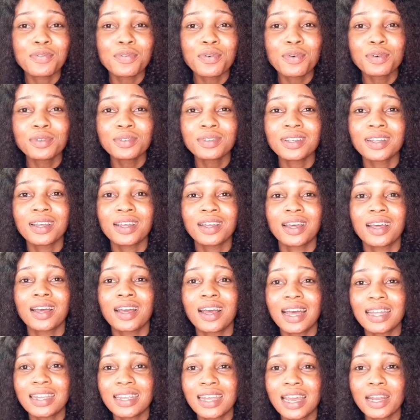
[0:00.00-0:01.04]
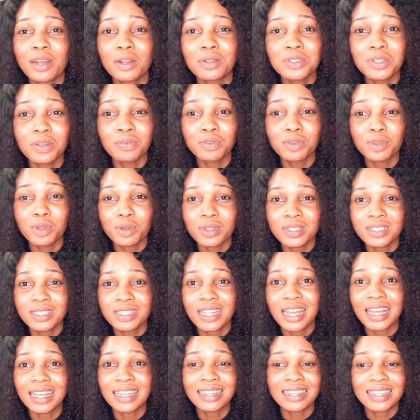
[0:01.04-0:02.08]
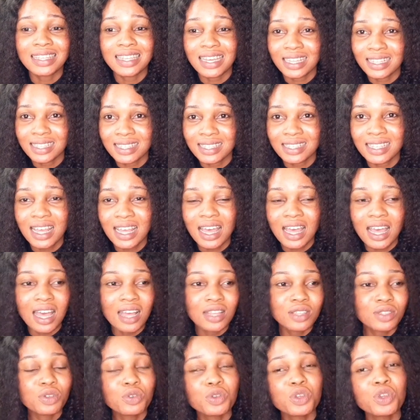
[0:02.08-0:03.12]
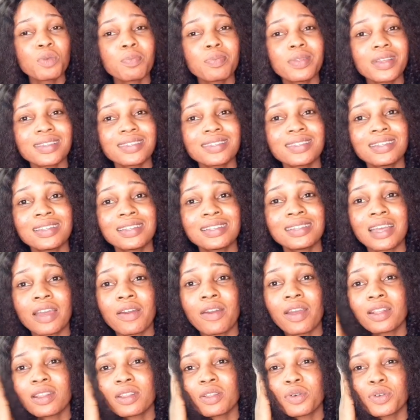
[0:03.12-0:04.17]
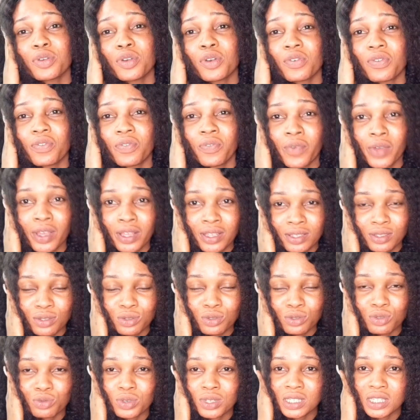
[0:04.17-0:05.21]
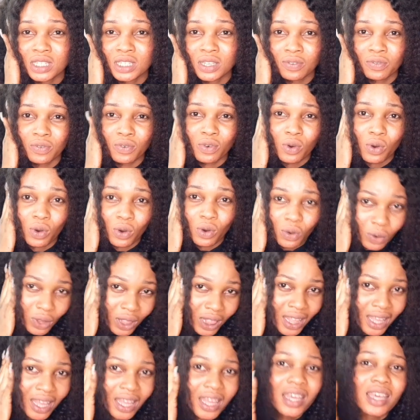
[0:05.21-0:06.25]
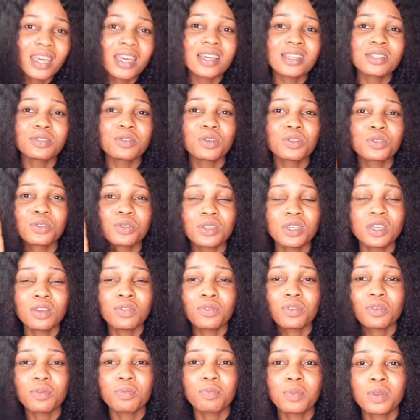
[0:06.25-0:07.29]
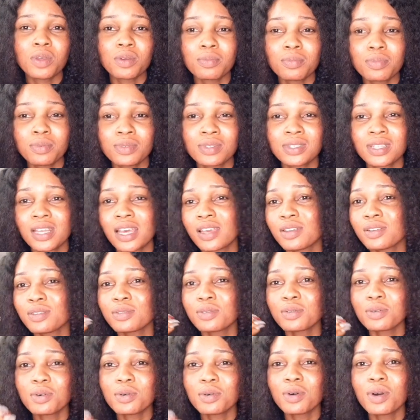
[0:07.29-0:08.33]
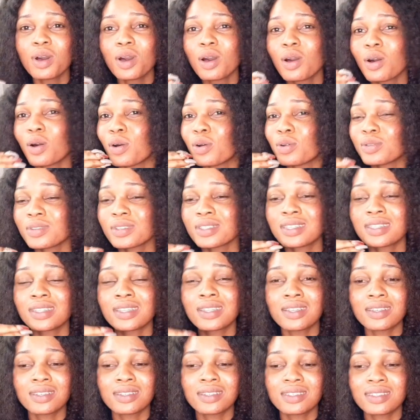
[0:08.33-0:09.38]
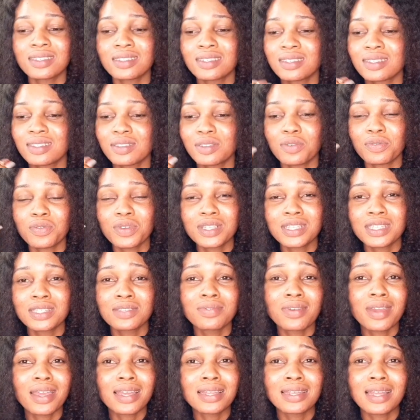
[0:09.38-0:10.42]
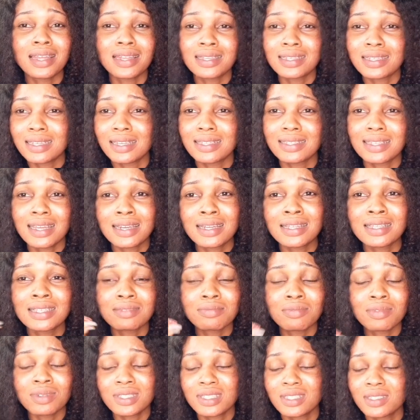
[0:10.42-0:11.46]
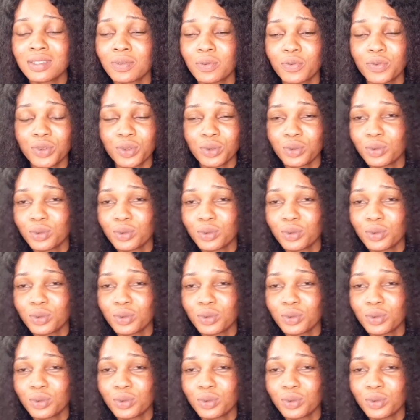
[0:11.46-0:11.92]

phone gather a lot of dust and dirt. So you placing it directly on your face to receive call is going to give you pimples. And you know all those things, your face is very delicate. Any small thing,